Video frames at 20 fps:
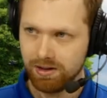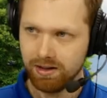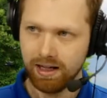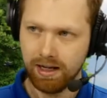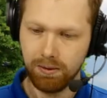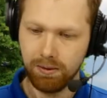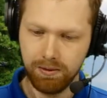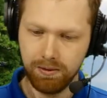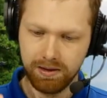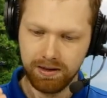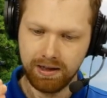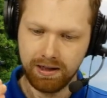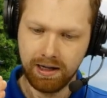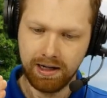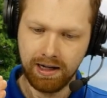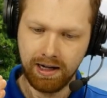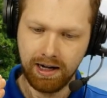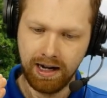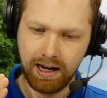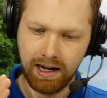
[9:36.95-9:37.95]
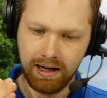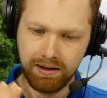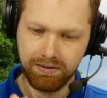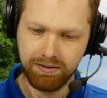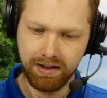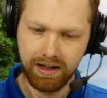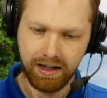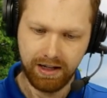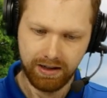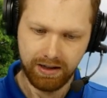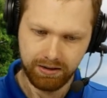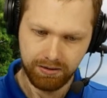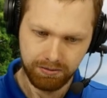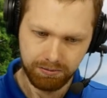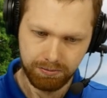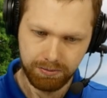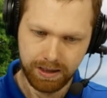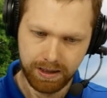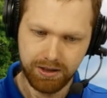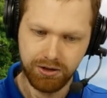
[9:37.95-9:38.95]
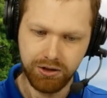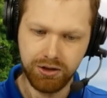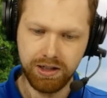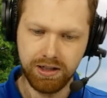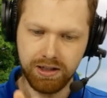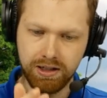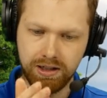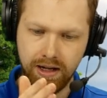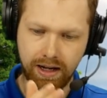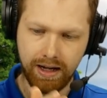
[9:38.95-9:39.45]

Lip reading: They would cut in half a pigeon,